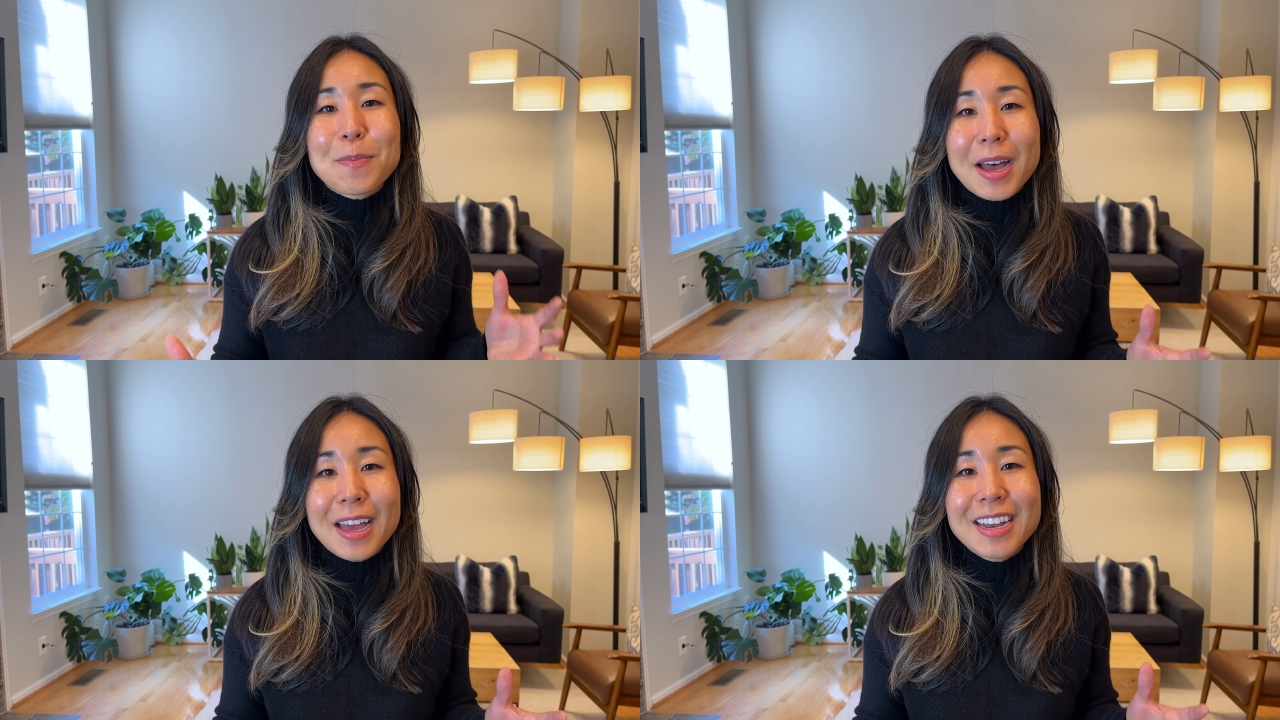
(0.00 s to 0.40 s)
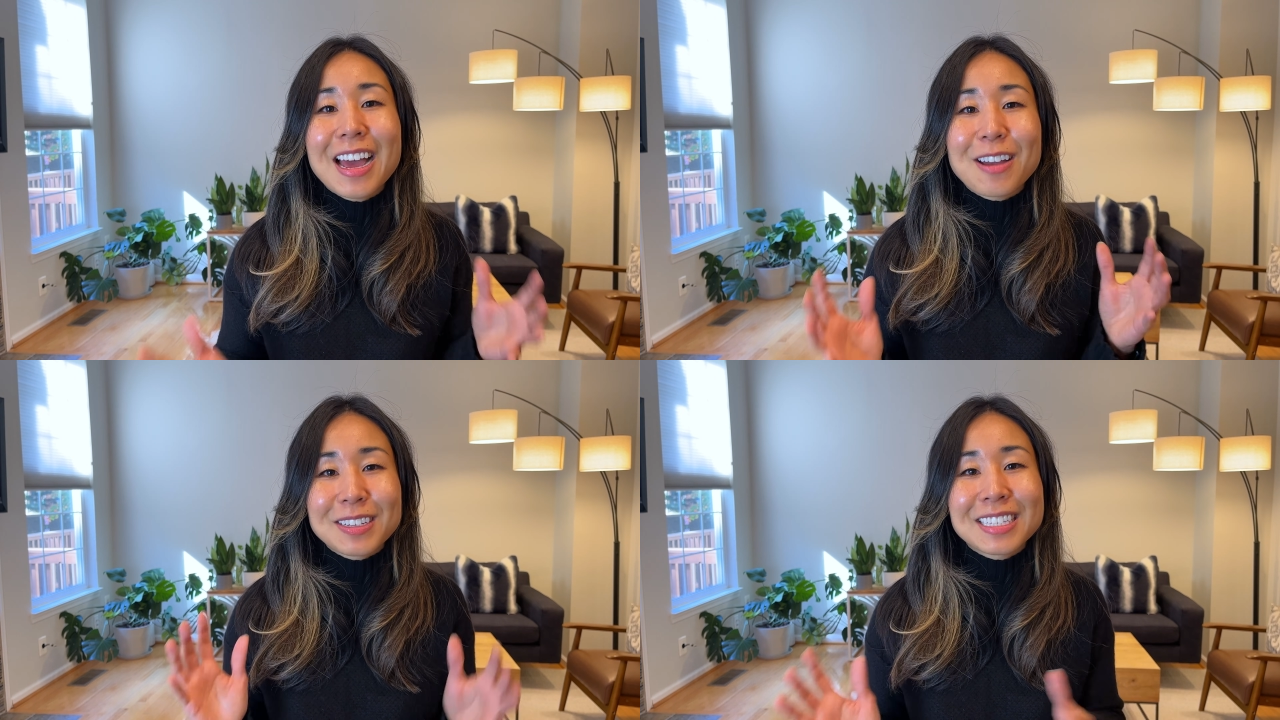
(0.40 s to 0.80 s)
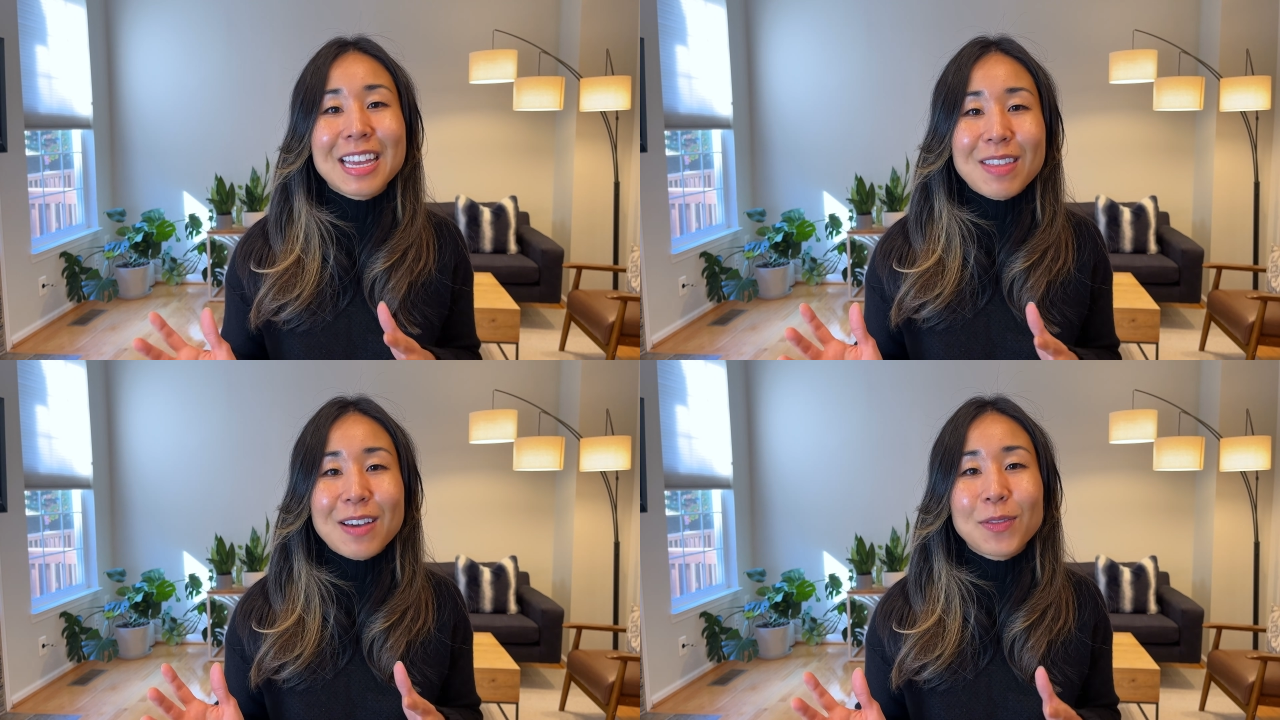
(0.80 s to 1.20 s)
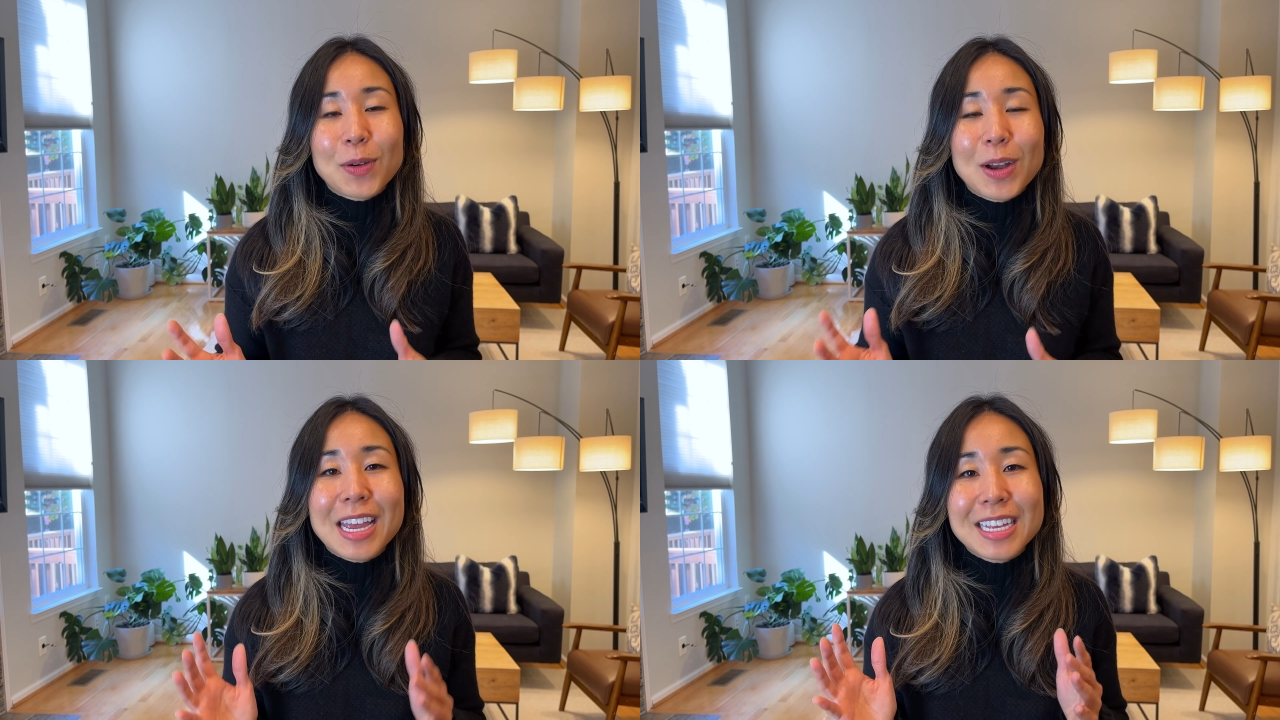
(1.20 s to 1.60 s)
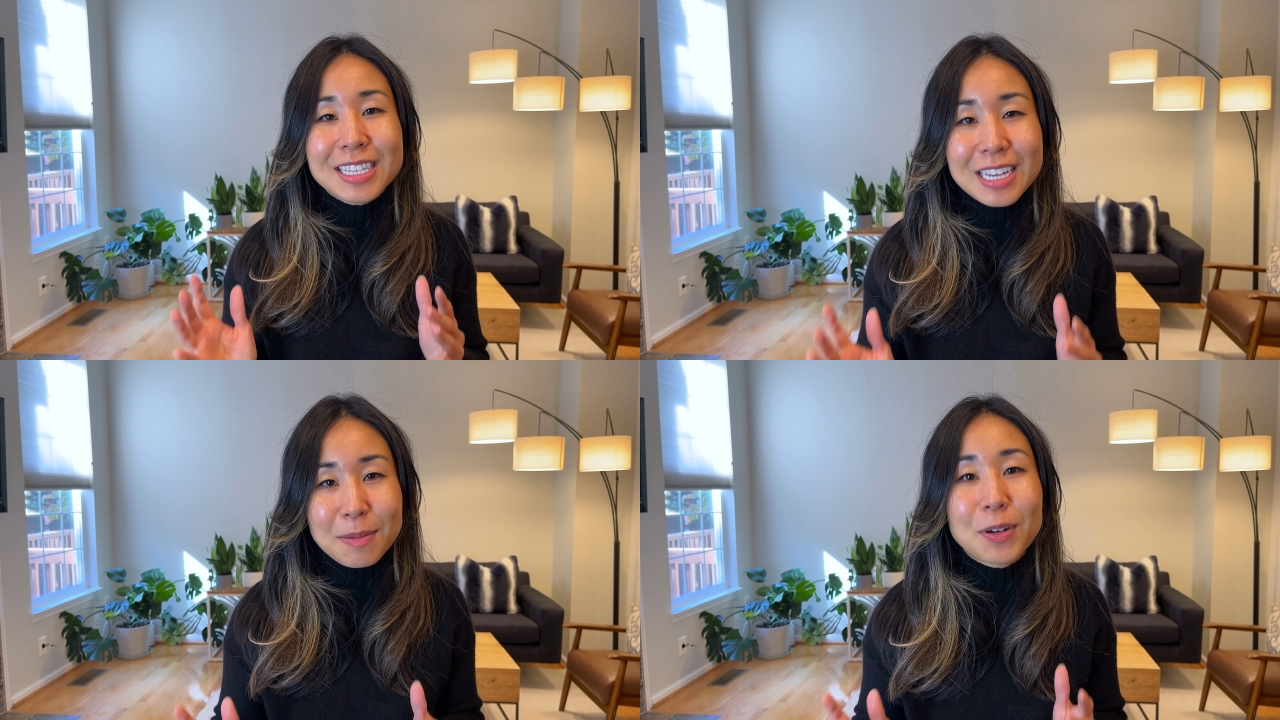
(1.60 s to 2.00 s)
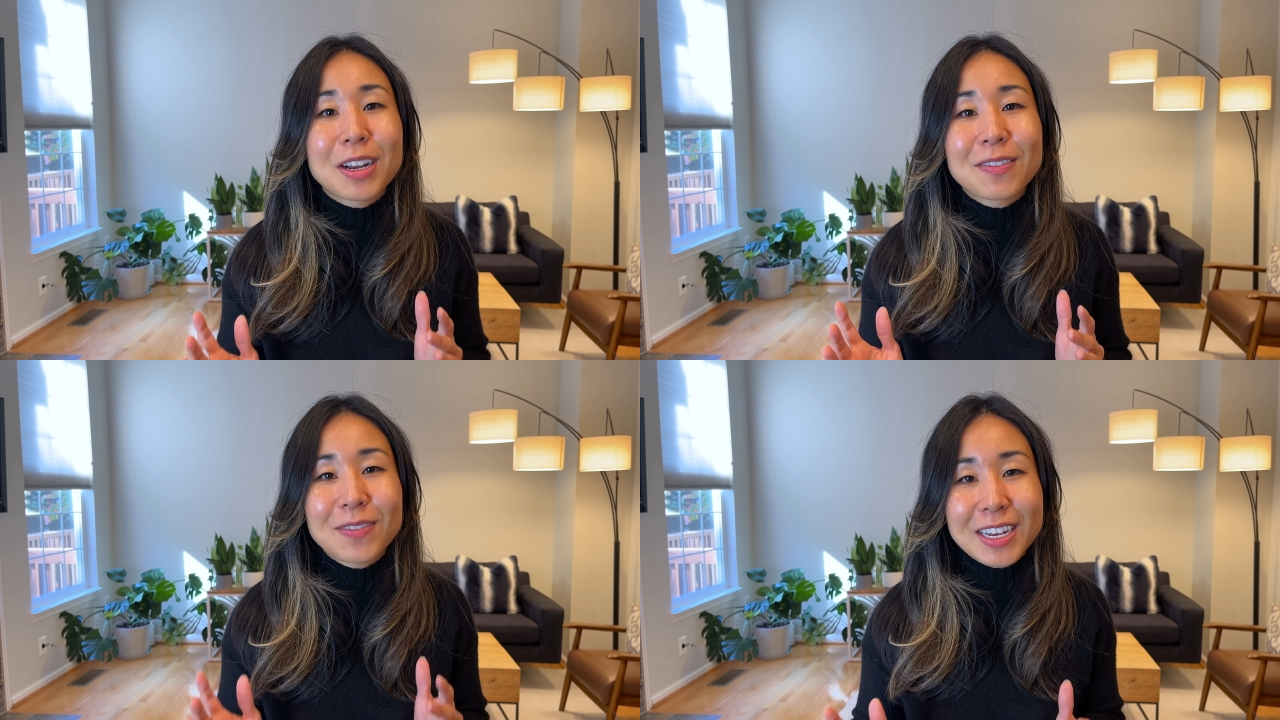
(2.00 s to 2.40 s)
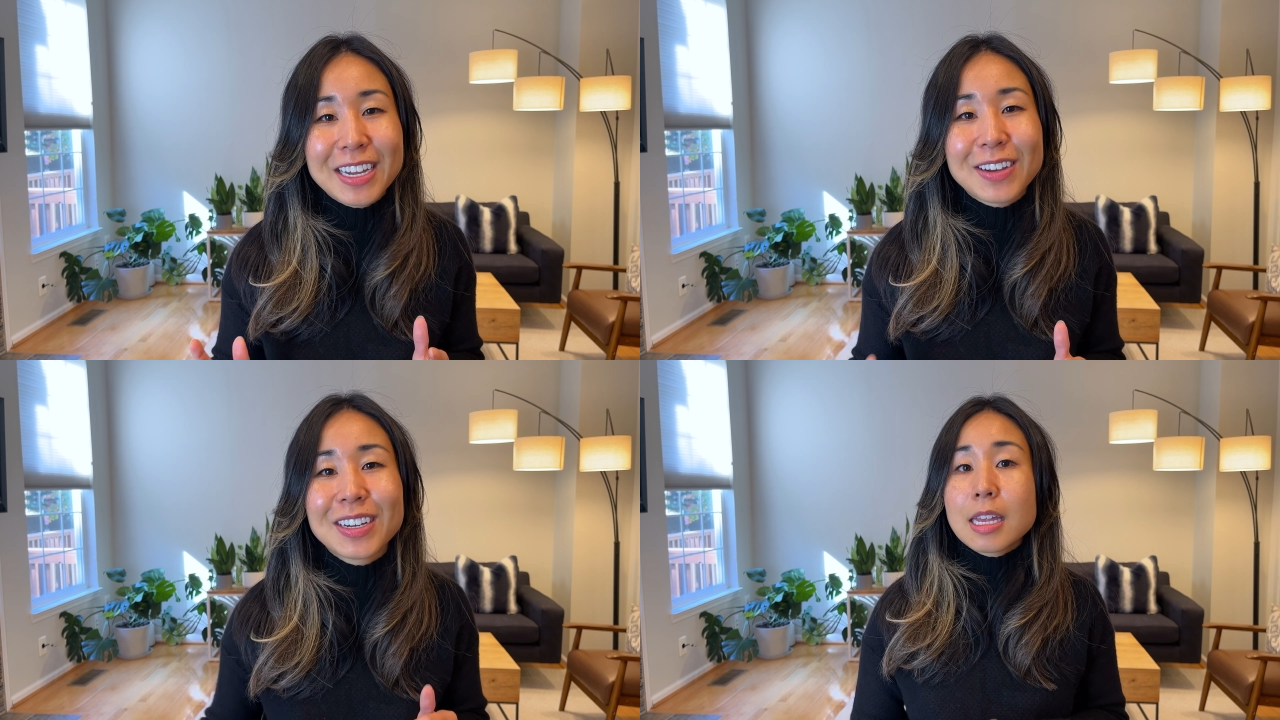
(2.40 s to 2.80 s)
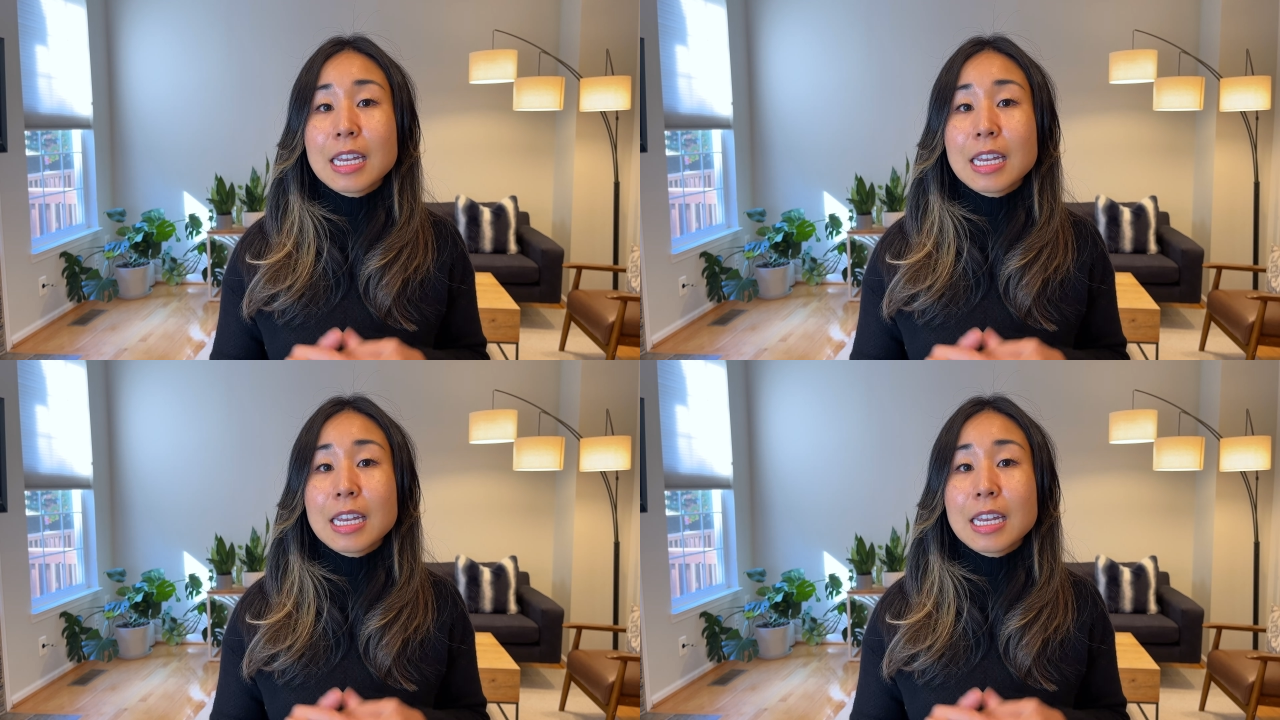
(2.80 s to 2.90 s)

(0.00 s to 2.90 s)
but I will save that for a separate video.